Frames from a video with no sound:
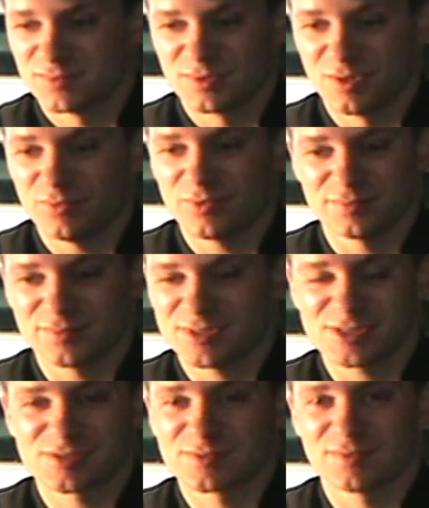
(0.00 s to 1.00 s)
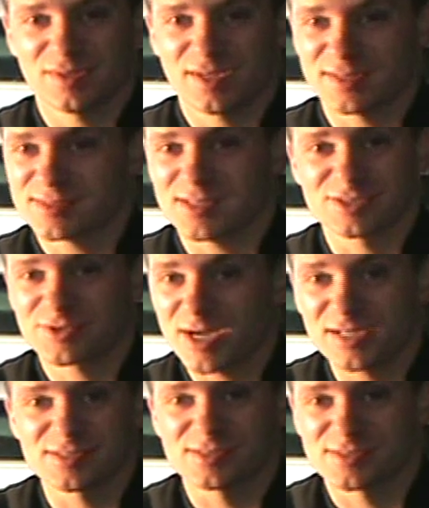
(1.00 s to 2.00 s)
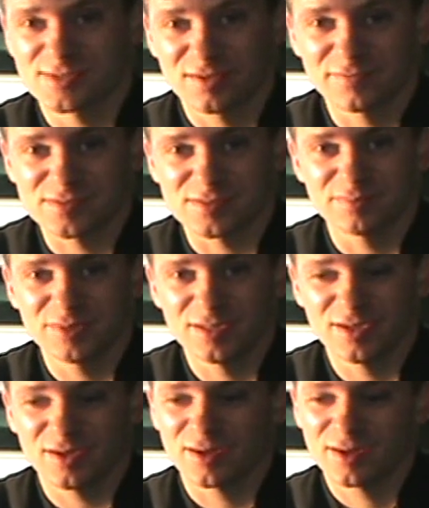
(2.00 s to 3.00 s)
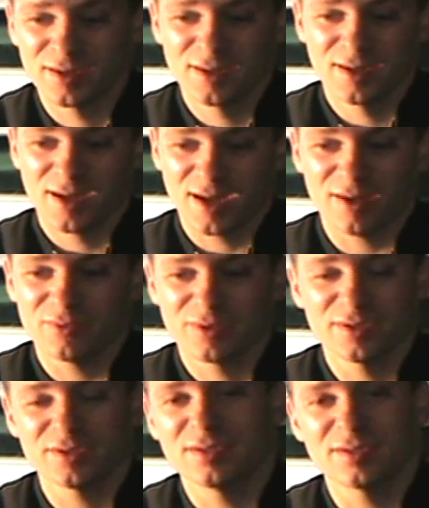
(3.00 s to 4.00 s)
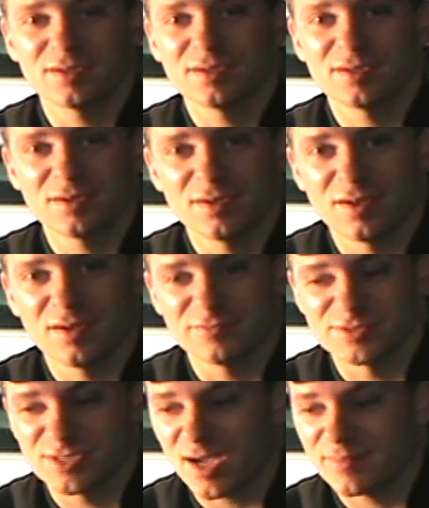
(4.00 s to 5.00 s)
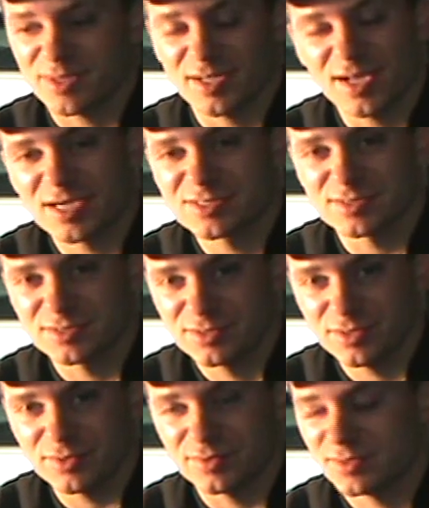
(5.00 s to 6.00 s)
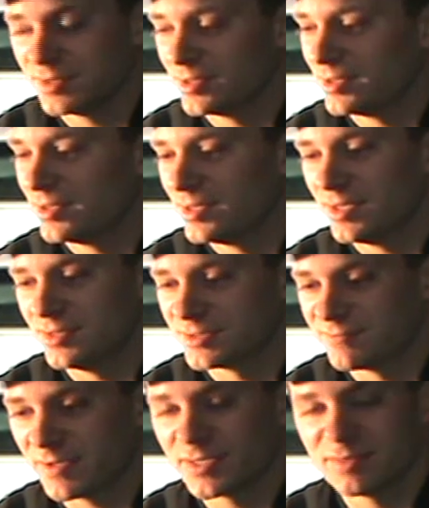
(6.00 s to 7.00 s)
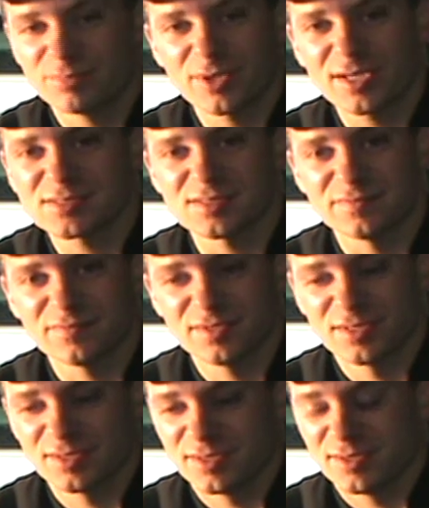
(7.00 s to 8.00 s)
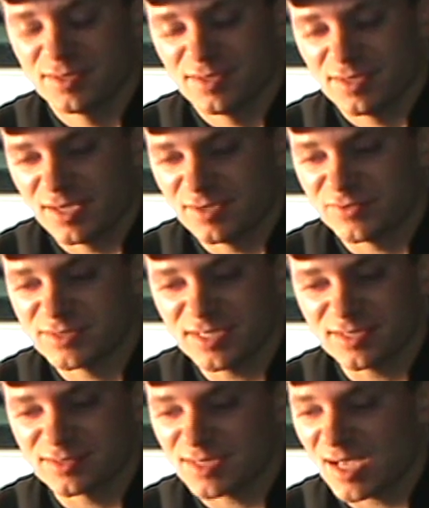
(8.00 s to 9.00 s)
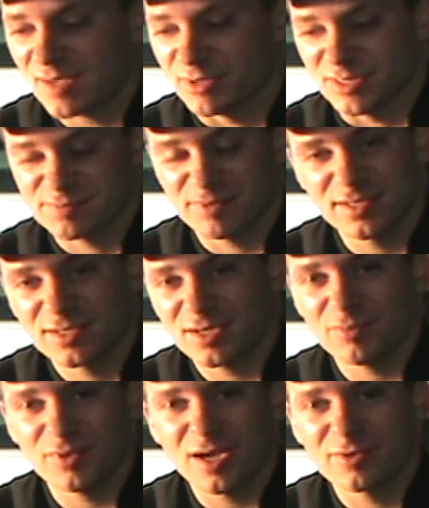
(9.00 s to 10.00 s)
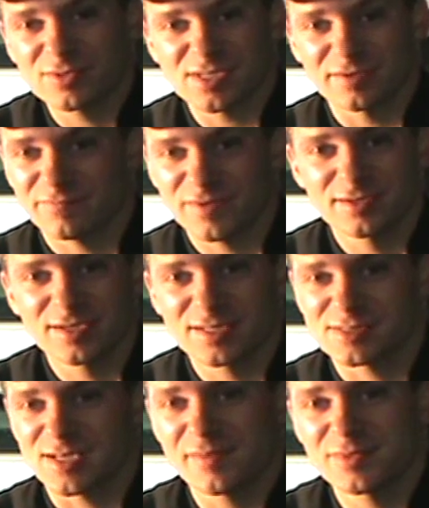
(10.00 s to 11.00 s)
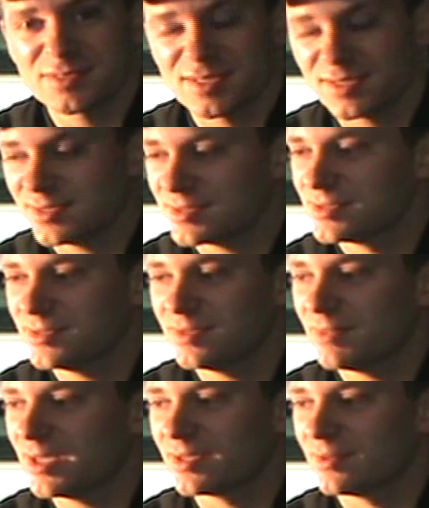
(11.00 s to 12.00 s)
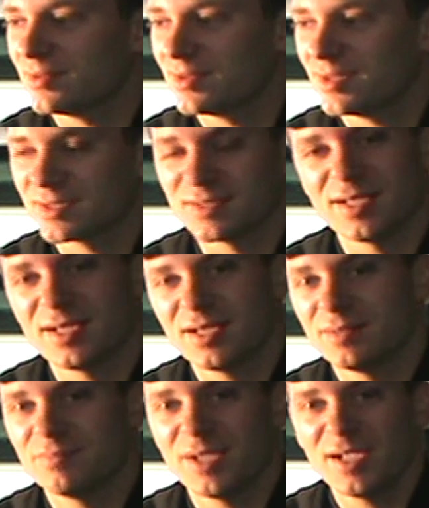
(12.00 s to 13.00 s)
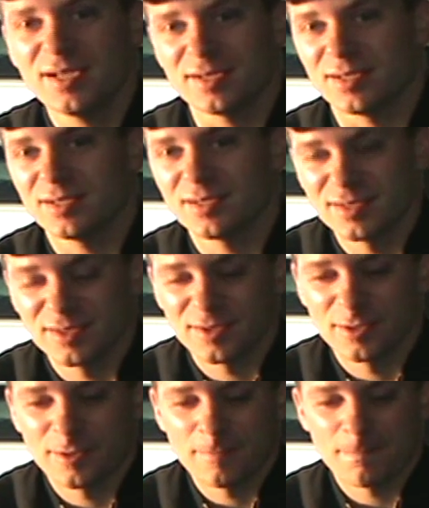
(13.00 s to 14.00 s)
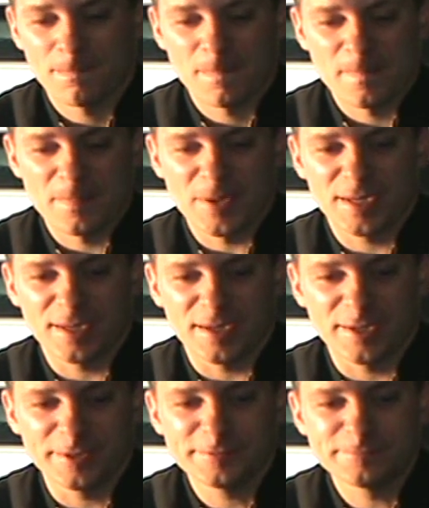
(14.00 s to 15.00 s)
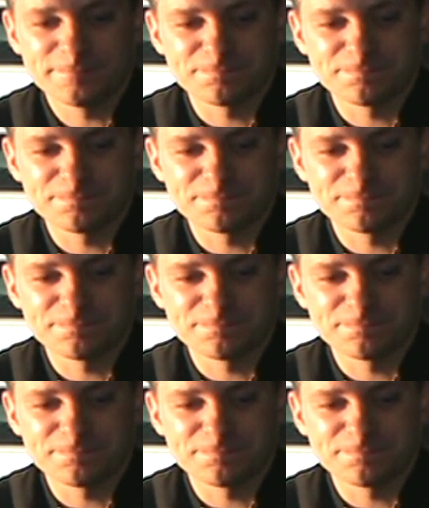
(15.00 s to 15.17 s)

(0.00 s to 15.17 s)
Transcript: going, just like I said, scratching the surface of the PDR, how good of a job you can actually do. And it's very impressive. And if you take your time and you spend a couple hours on a fender that's damaged like this, you can make it look like the day I painted it. But uh,